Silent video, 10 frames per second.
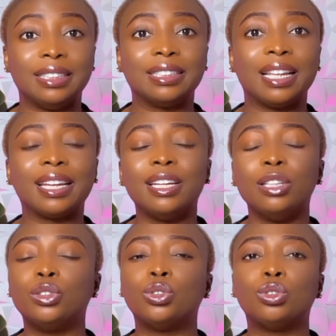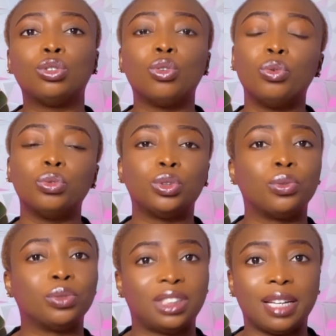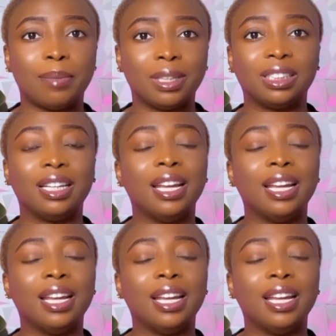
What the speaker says: Like, it's so segmented.